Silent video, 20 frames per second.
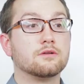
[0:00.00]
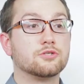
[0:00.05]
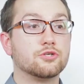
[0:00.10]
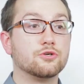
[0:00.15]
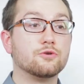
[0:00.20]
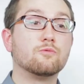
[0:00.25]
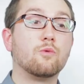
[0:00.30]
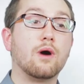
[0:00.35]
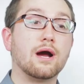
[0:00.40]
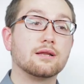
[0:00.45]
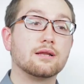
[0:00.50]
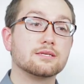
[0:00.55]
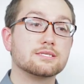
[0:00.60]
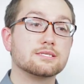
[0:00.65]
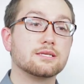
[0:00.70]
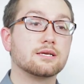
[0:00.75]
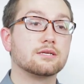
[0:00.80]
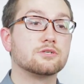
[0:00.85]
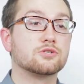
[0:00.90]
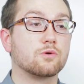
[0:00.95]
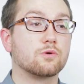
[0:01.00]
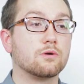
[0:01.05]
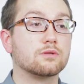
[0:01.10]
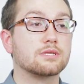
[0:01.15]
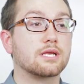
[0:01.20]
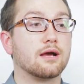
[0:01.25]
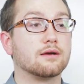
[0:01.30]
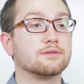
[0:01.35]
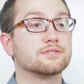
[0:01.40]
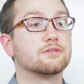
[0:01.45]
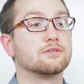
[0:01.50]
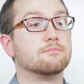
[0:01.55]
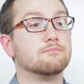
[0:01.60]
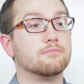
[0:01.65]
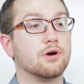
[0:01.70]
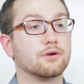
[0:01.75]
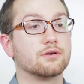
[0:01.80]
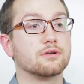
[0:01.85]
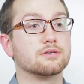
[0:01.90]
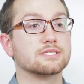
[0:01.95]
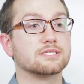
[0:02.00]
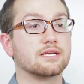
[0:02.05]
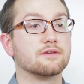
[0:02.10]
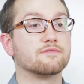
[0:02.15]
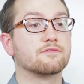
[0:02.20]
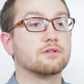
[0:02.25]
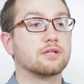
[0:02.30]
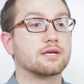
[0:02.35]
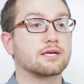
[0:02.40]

Two wirelessly controlled custom motors give